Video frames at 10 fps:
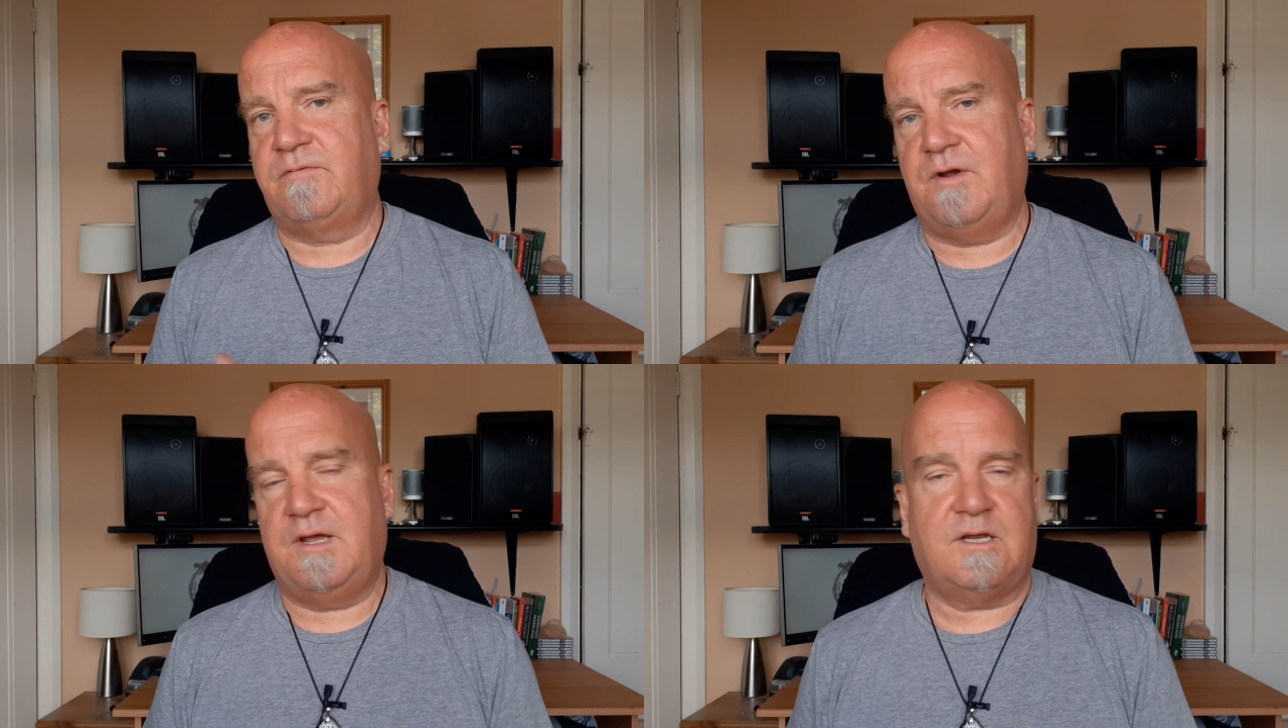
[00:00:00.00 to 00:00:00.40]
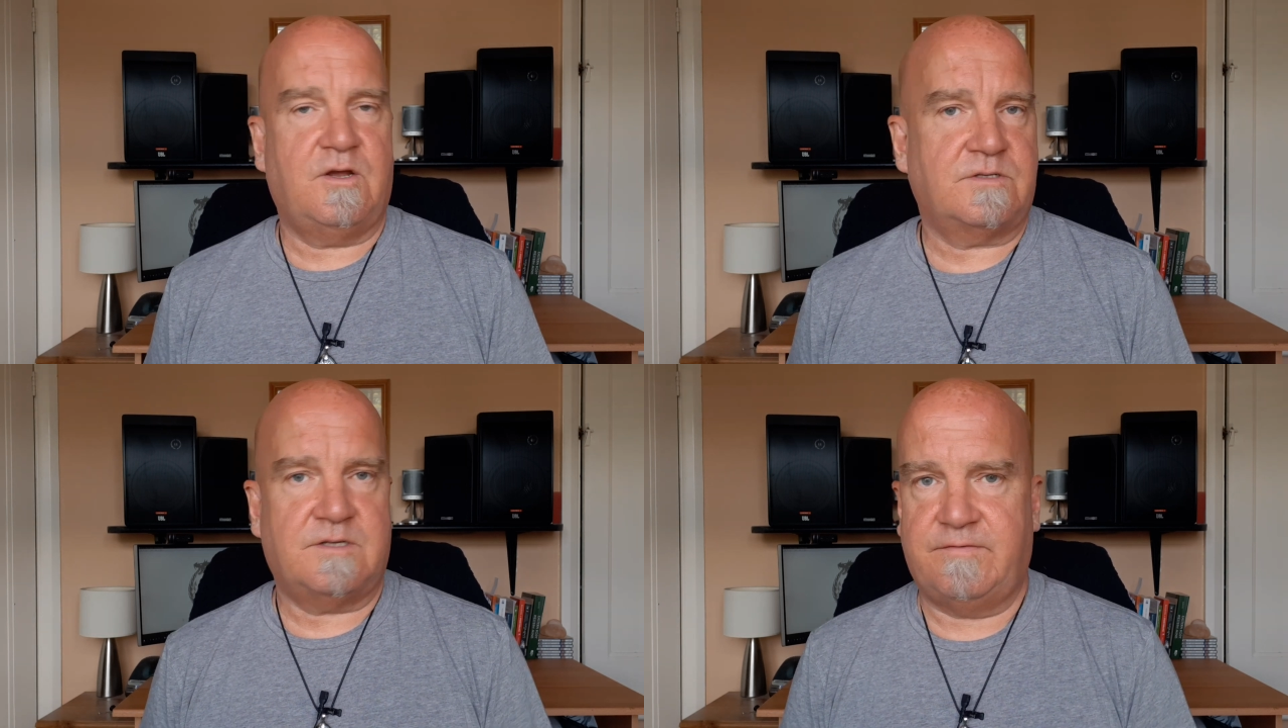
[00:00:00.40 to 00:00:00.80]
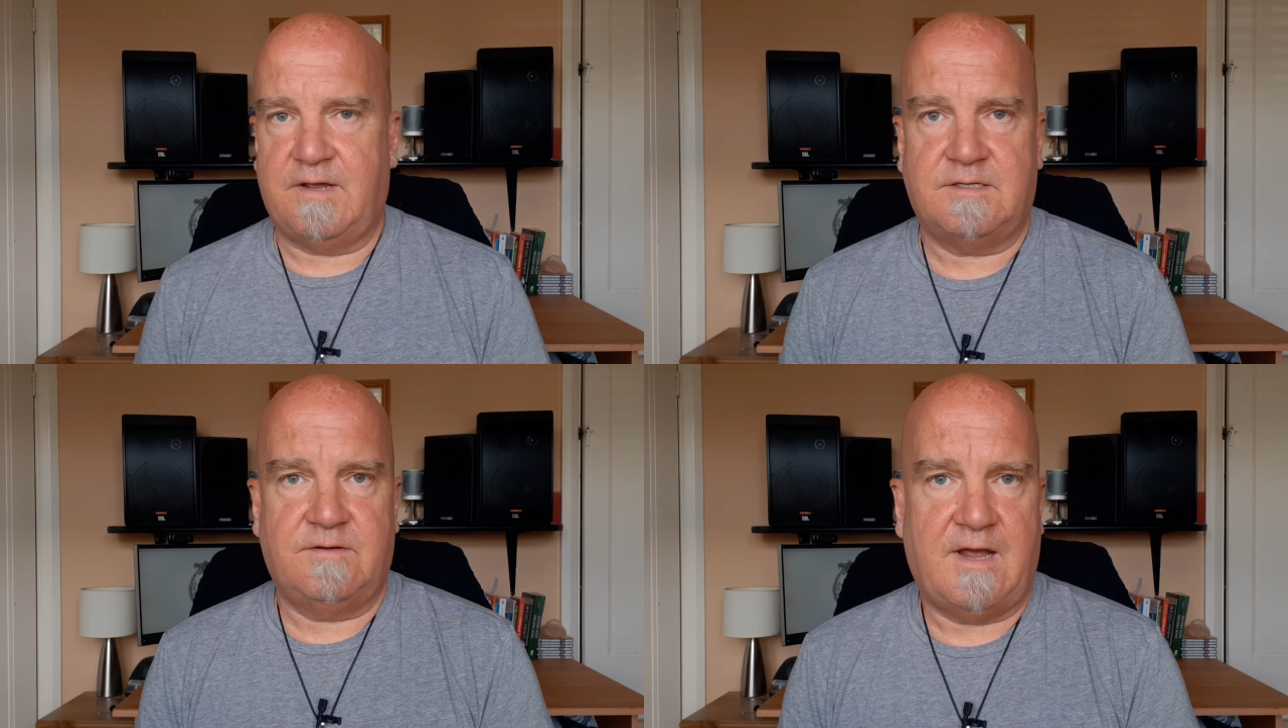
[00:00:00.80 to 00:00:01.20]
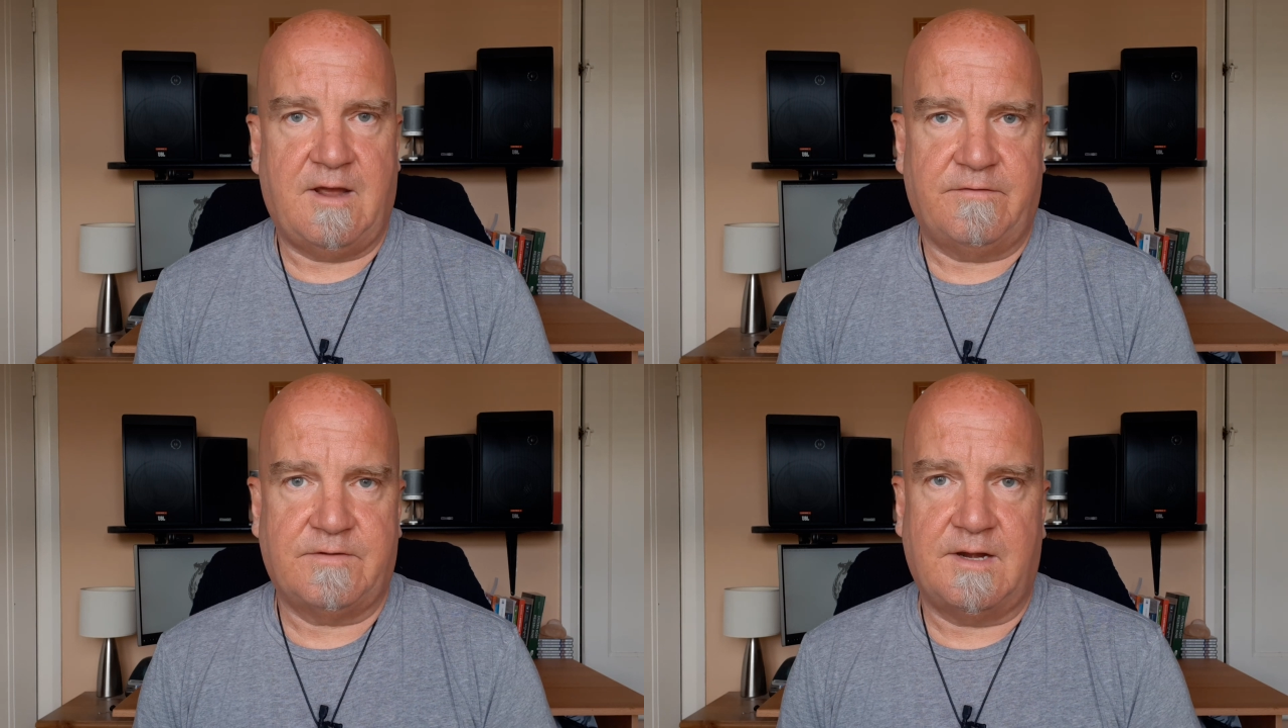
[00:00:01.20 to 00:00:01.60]
very cost effective
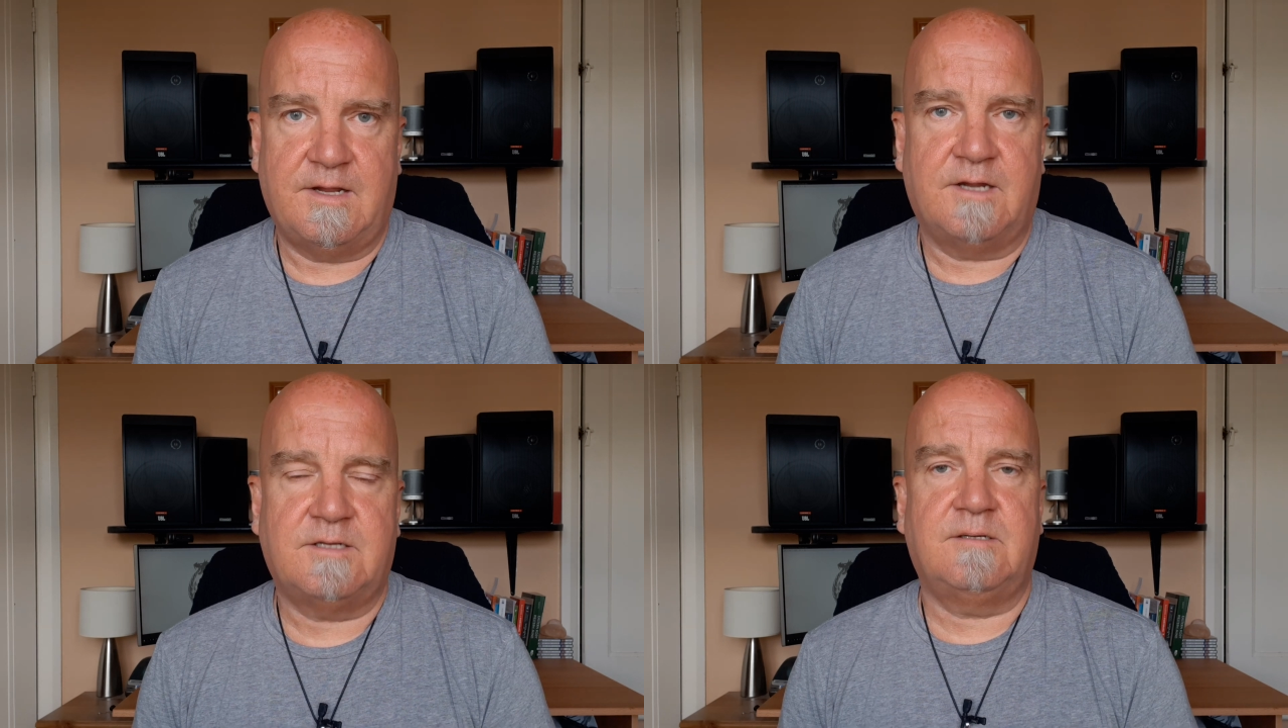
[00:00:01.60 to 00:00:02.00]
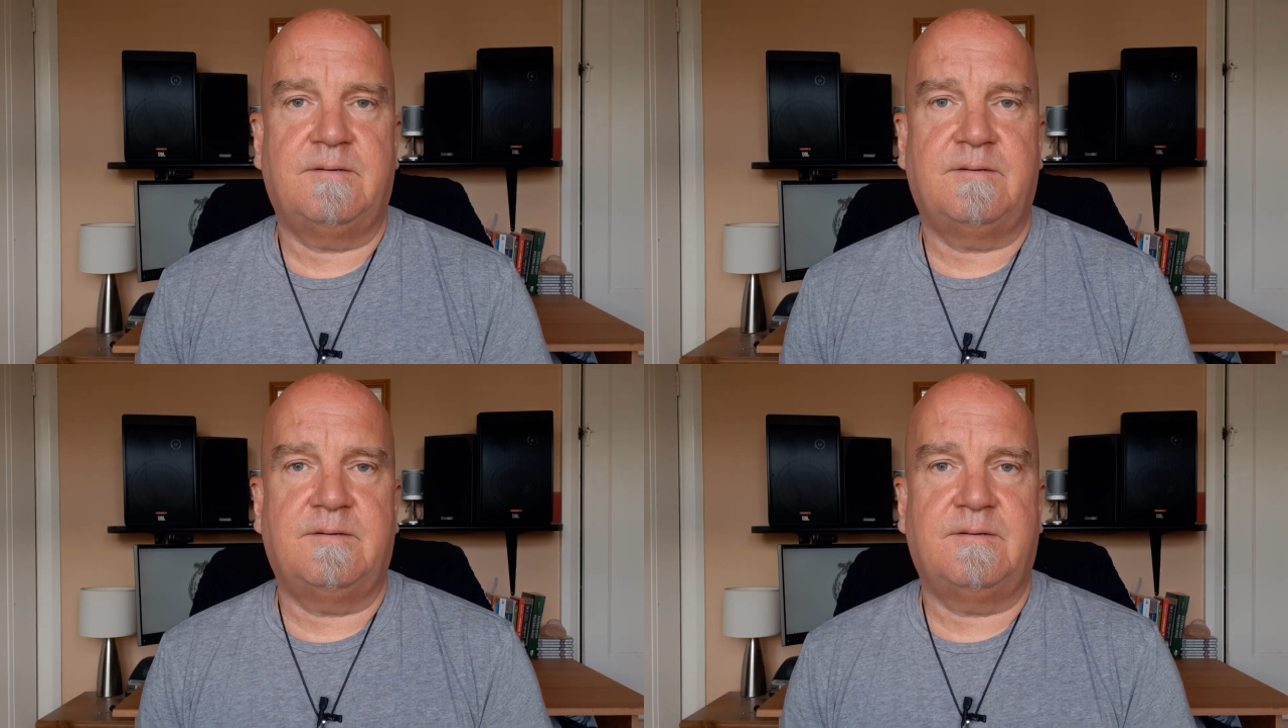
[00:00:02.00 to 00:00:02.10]
how I've done it.